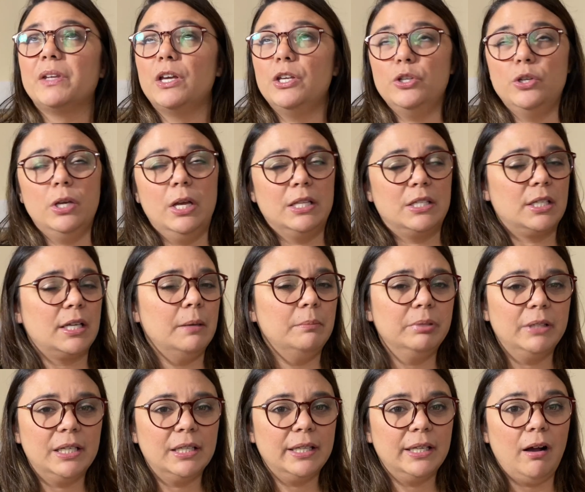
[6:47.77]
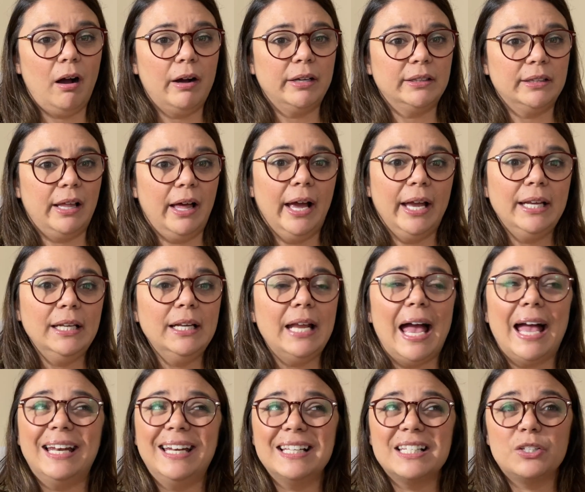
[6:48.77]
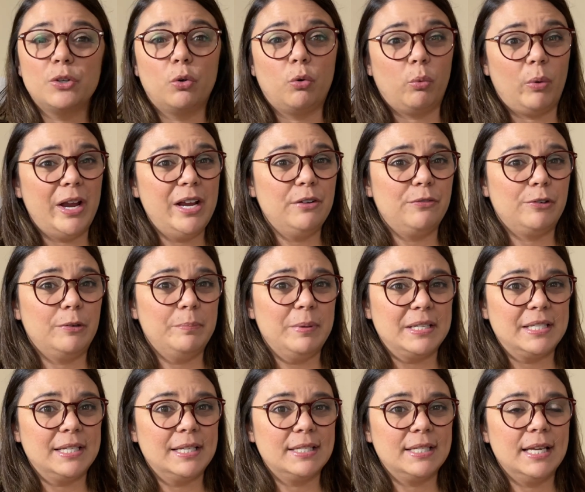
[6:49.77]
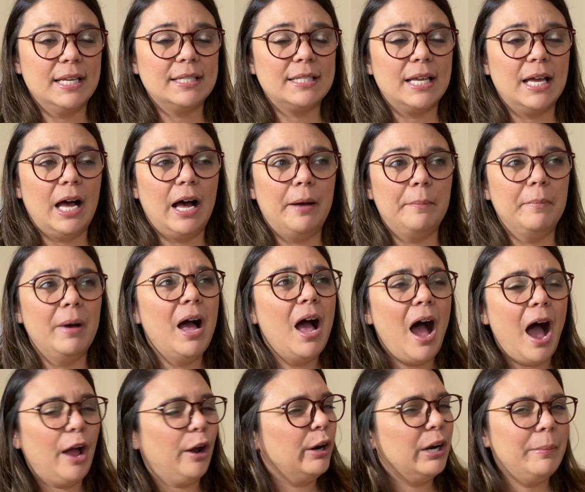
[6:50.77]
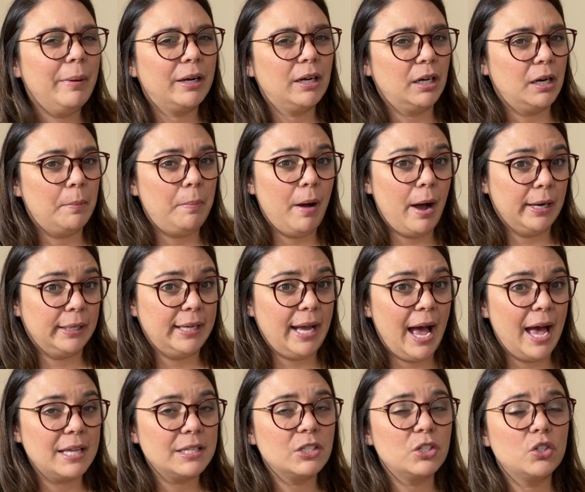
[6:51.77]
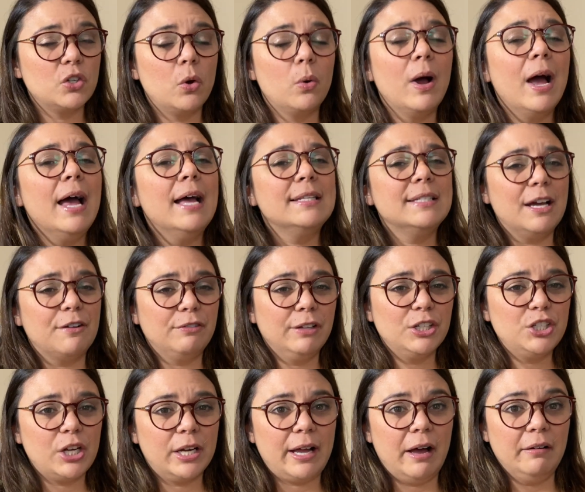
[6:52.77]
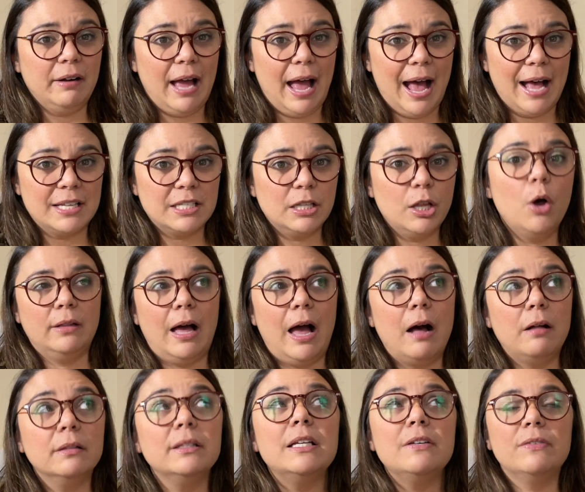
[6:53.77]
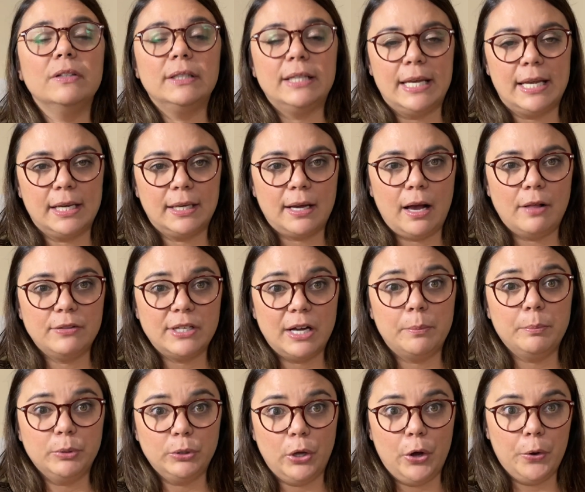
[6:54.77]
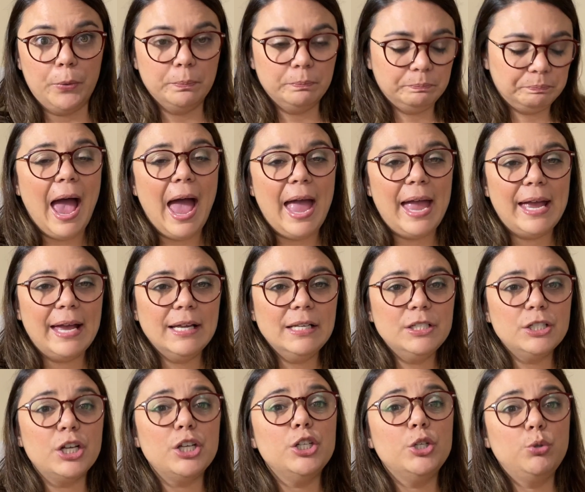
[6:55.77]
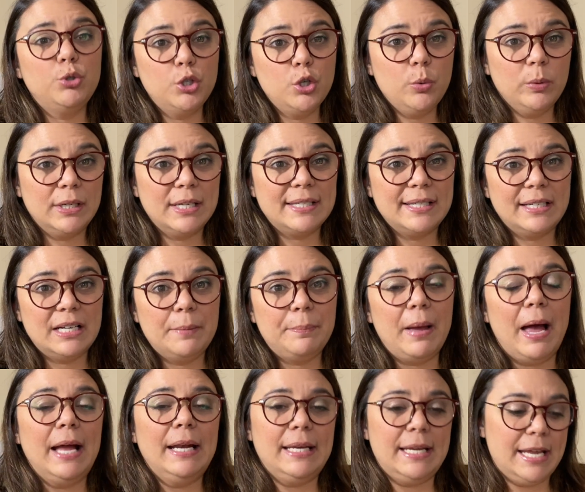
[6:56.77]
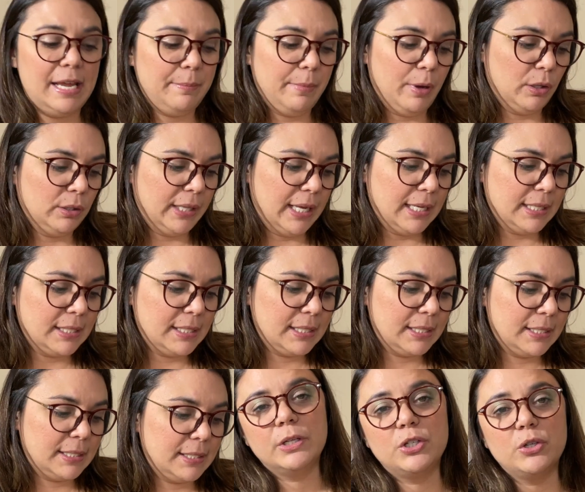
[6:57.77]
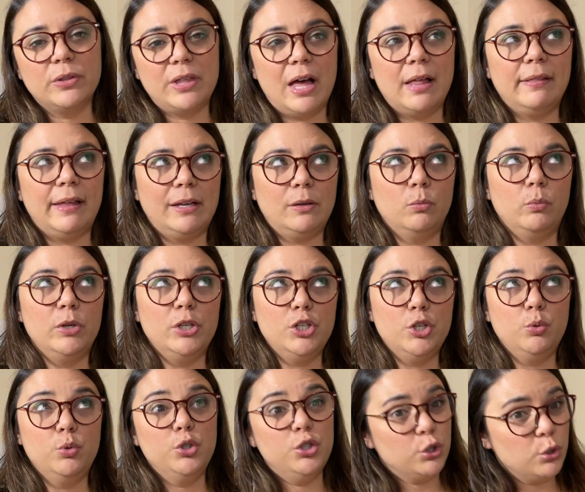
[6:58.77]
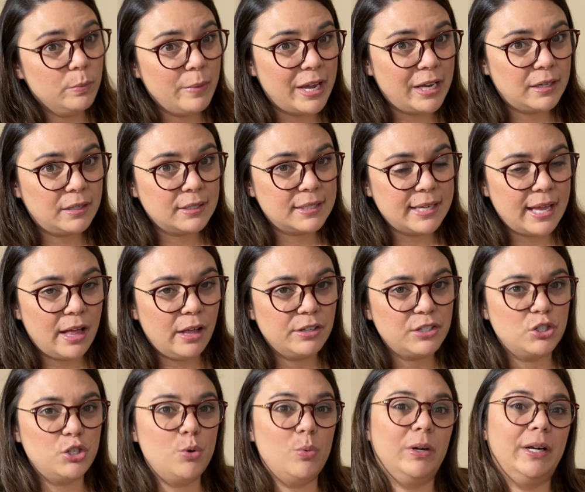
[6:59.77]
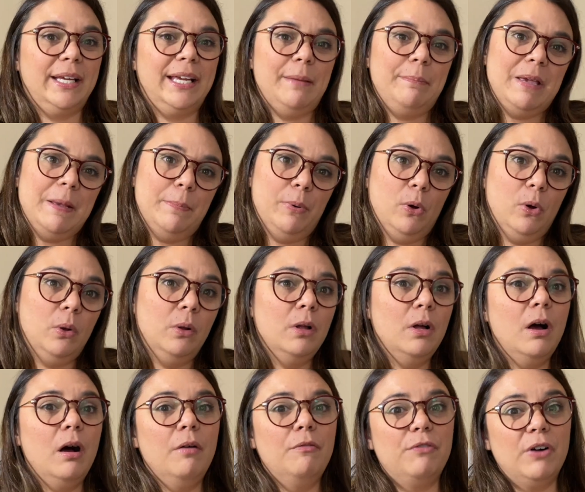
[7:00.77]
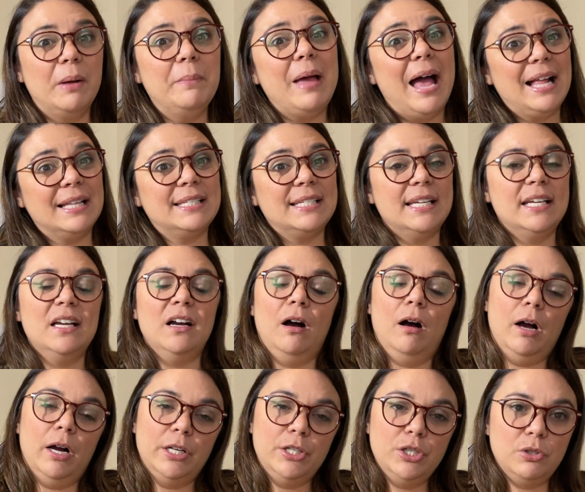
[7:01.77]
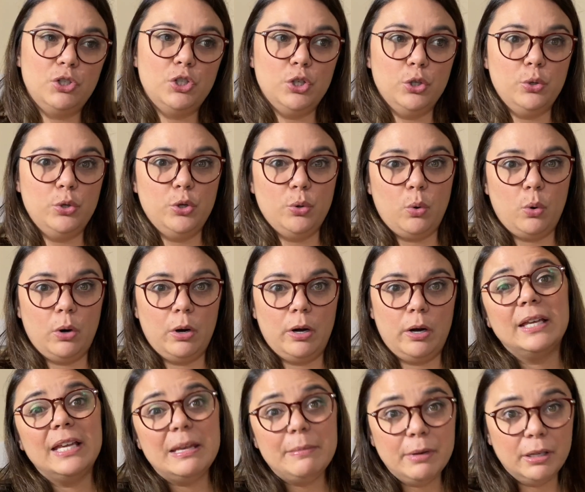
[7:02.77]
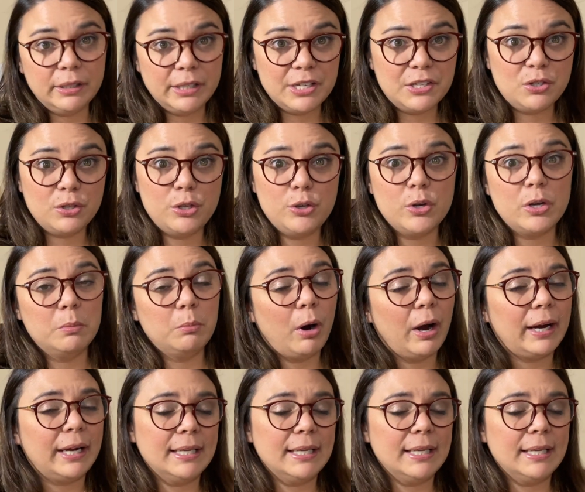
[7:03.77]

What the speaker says: It's completely online and it's great for businesses. I heard about it on a podcast. So definitely check out Aslo. I'll leave a link down below. And you do want to set up an email list so that like when you do make sales and you want to get people from Etsy onto your email list so that you can market